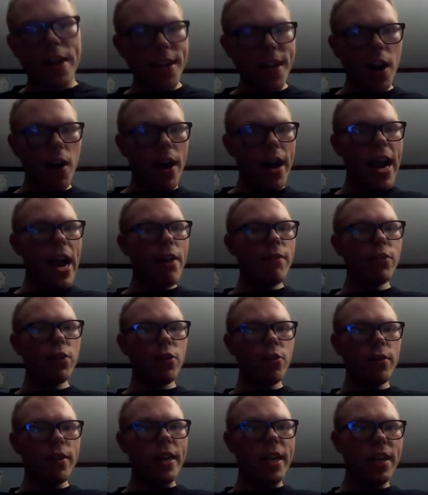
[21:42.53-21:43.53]
now I haven't
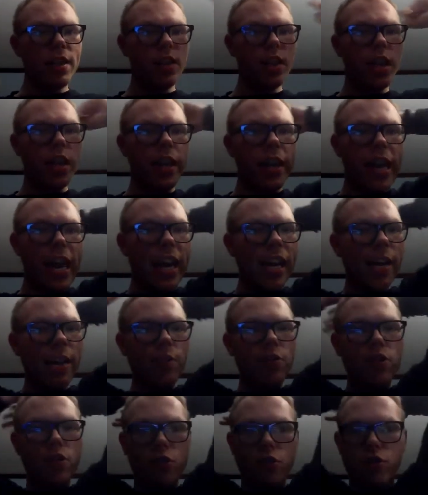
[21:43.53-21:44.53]
heard anything at
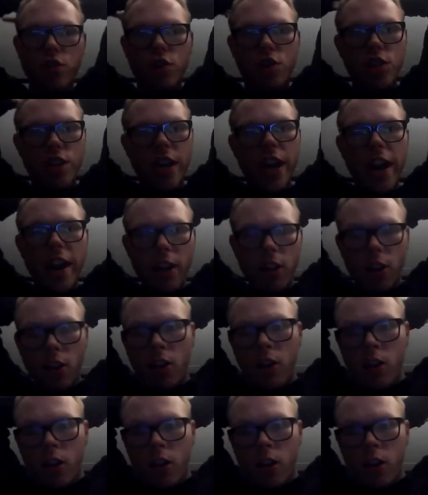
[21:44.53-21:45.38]
KD2 just yet.